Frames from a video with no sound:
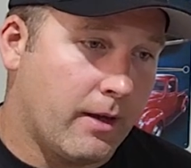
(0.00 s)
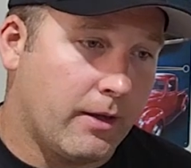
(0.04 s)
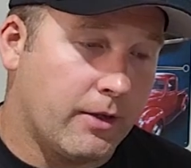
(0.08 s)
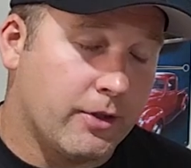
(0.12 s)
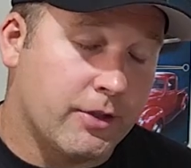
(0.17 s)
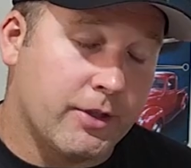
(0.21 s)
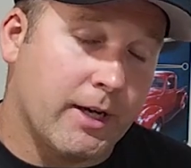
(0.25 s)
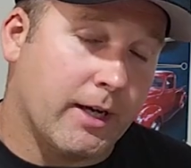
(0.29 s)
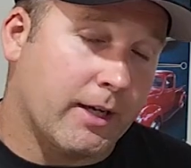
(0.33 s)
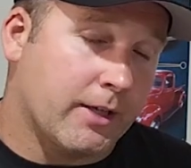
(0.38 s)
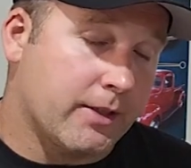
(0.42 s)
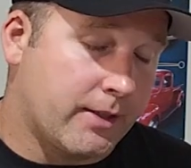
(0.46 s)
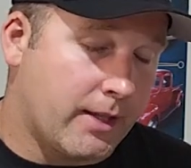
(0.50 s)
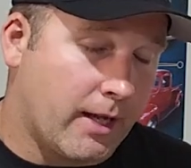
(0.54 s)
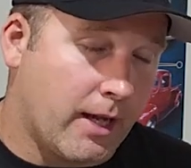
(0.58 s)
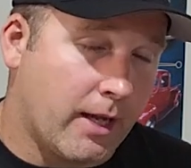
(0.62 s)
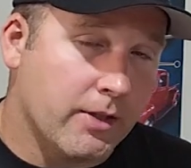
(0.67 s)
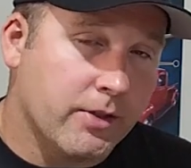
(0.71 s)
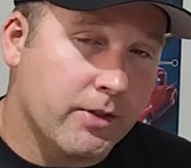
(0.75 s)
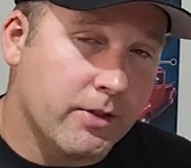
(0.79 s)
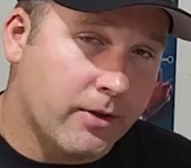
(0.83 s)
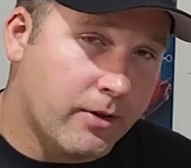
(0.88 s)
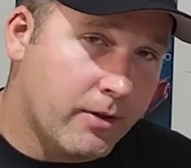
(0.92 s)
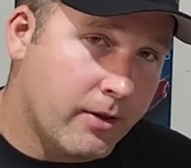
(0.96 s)
Jack
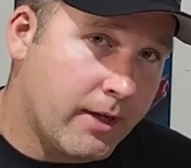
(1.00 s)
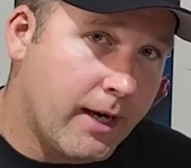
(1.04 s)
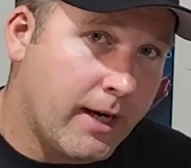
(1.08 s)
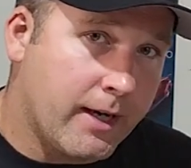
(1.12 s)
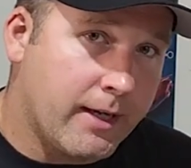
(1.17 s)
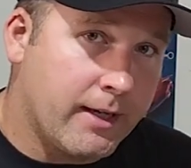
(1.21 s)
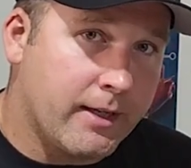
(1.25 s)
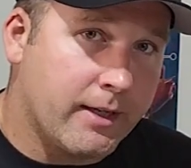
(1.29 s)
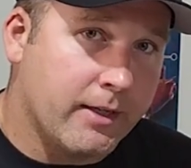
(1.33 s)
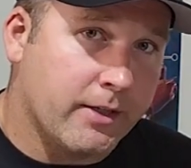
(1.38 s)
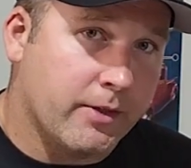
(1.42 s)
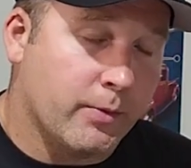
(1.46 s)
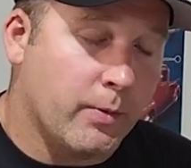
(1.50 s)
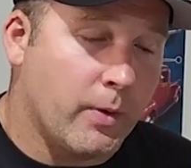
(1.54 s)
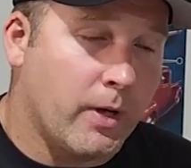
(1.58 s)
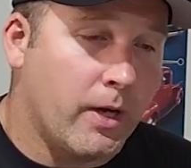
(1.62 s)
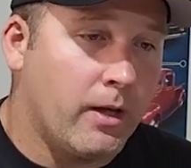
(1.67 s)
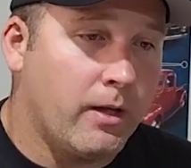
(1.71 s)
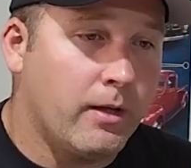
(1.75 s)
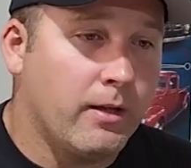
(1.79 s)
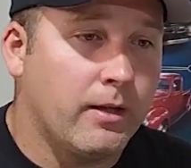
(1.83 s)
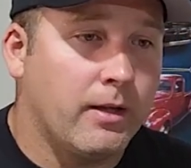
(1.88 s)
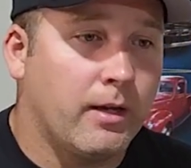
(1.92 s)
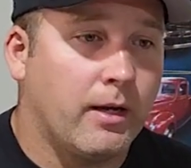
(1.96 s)
stands are a good idea as
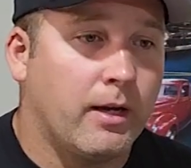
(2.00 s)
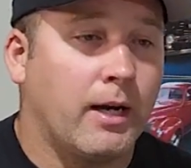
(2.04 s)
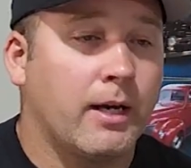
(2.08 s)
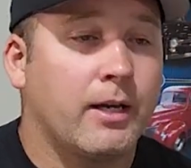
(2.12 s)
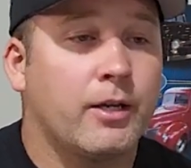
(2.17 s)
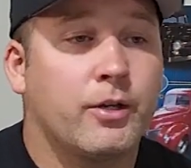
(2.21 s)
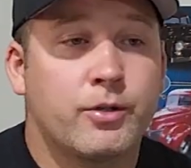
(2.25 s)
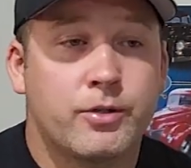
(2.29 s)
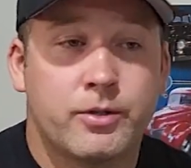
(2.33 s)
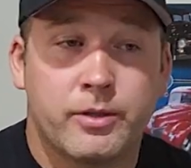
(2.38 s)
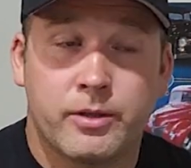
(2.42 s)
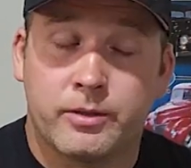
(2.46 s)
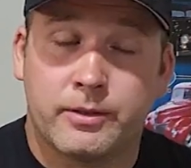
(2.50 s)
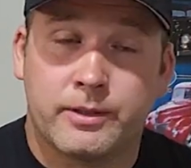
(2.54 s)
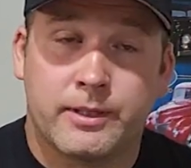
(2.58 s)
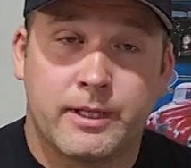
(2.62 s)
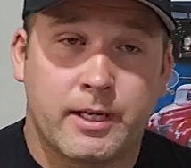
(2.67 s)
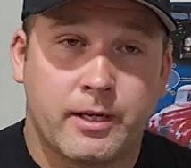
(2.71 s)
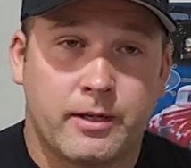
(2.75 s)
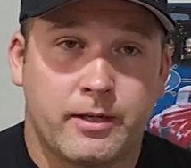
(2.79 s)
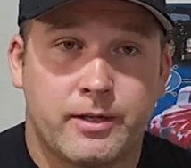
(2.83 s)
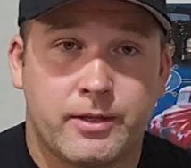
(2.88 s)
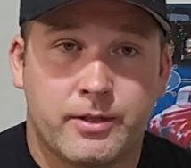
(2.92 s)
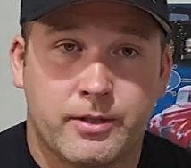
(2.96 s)
well. I usually only
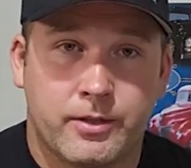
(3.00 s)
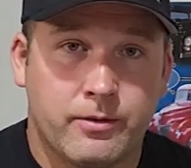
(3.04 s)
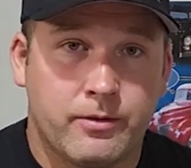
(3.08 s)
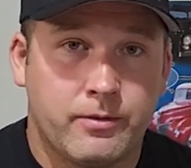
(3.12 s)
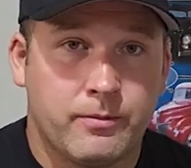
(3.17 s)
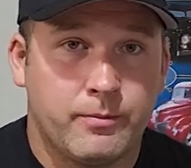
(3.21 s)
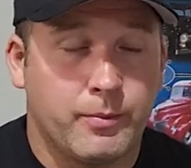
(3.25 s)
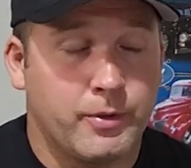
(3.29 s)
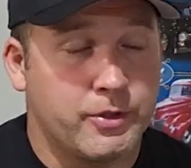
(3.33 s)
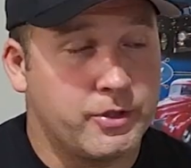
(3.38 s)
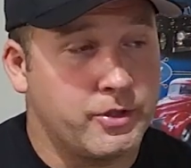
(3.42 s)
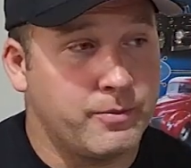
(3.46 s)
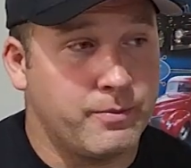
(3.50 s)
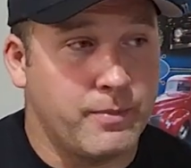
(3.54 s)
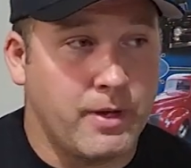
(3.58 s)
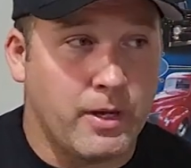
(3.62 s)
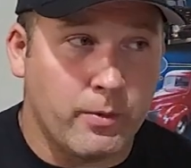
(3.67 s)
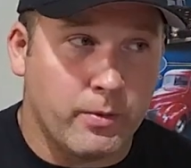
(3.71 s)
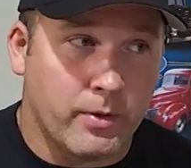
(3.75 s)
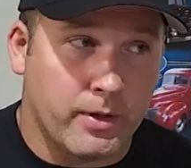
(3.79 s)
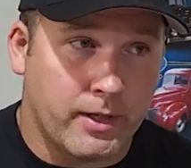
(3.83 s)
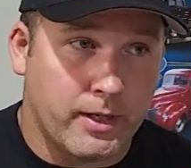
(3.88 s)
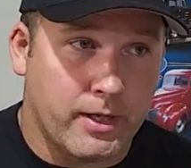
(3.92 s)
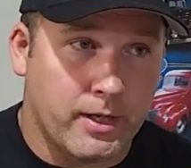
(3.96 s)
carry 2, but you may
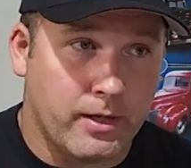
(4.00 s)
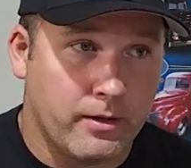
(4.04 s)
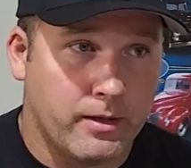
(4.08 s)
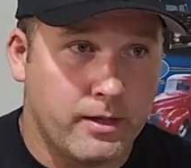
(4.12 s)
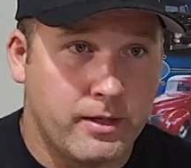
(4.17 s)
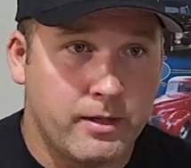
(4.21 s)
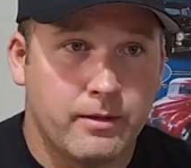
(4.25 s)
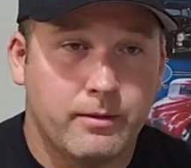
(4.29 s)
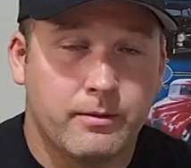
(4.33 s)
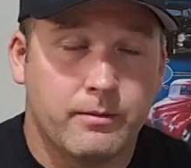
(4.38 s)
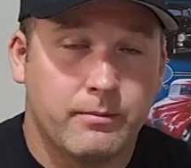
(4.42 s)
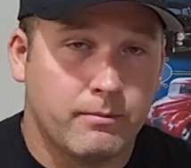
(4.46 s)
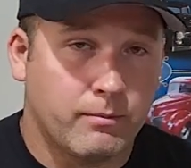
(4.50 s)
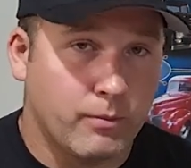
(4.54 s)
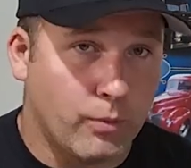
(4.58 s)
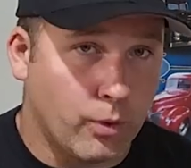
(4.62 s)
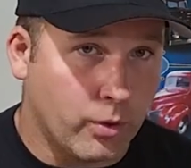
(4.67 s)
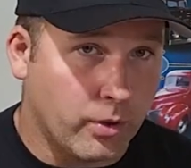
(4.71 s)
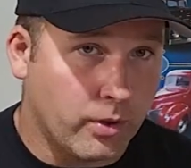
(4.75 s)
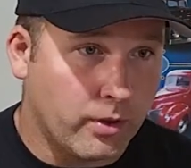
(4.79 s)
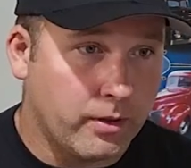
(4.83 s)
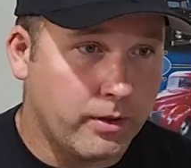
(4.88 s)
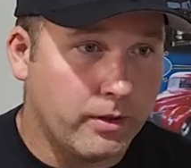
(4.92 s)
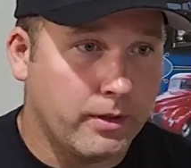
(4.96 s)
want to carry
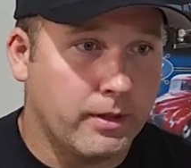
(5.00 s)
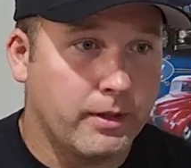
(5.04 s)
more.